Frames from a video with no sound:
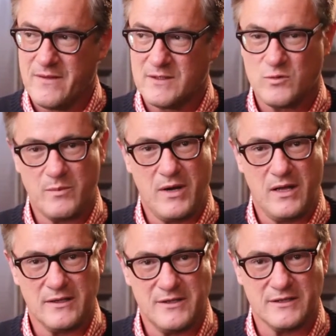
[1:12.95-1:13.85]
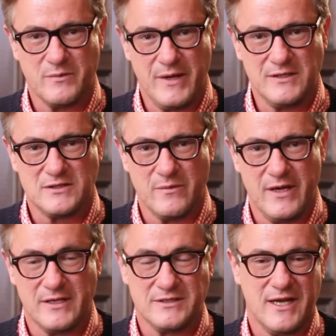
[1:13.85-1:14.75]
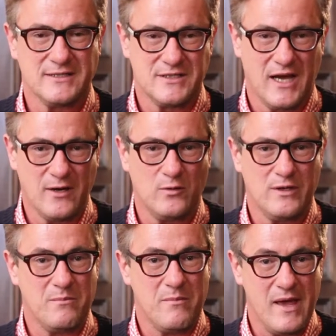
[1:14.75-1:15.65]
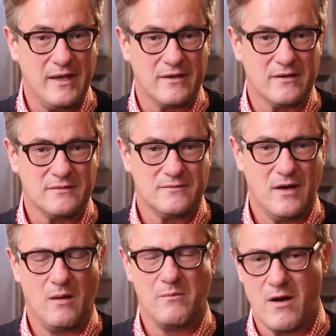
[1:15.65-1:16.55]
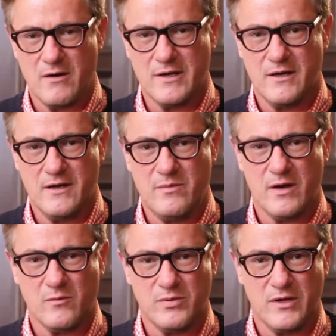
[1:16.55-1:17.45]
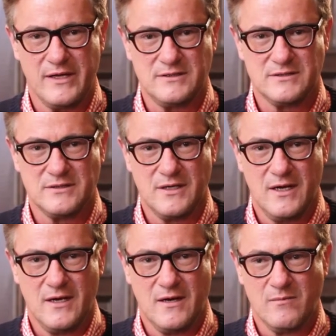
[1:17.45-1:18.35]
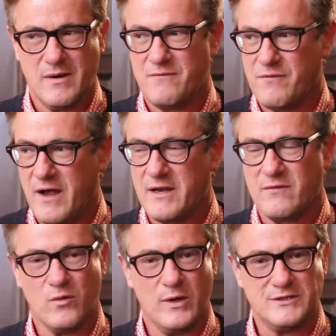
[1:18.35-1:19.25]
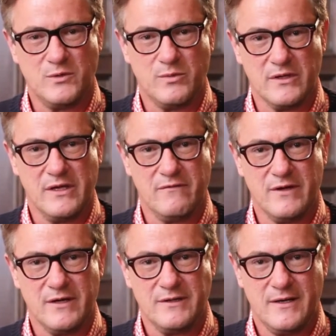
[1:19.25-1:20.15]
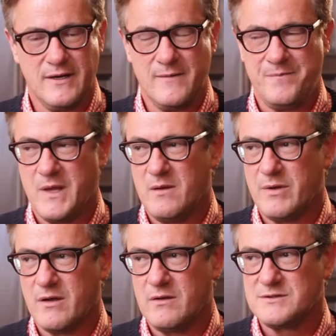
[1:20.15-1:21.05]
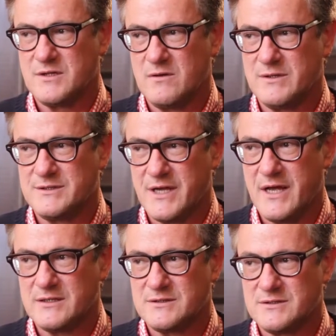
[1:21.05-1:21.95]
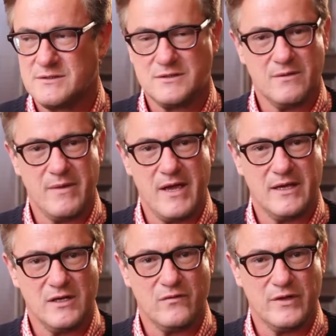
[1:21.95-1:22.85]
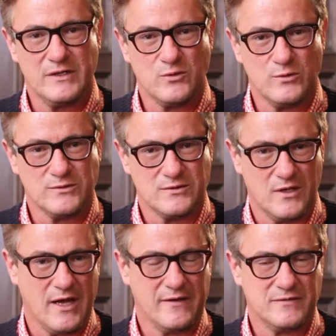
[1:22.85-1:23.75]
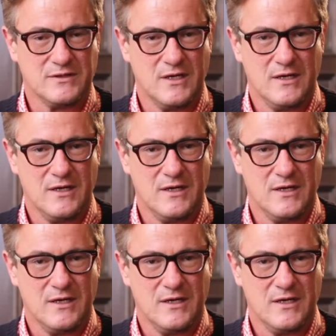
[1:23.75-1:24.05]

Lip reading: that's what politics means to me, a chance not only to make America a better place by fighting for what you believe in, but also a chance to make individuals' lives